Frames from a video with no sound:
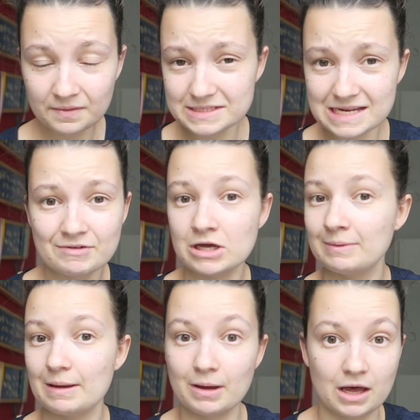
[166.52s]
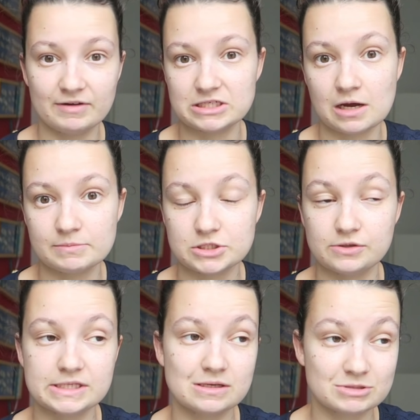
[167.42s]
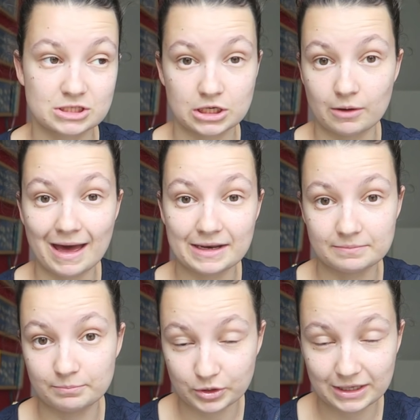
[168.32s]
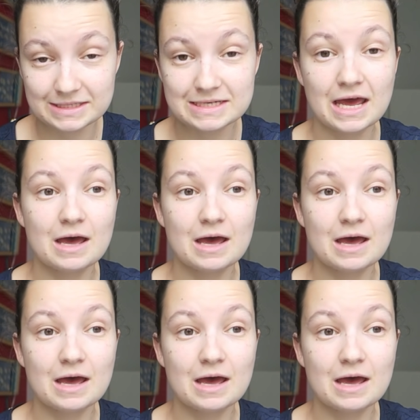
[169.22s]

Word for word: there's never going to be a perfect time to do this. I'm just going to go ahead and book it.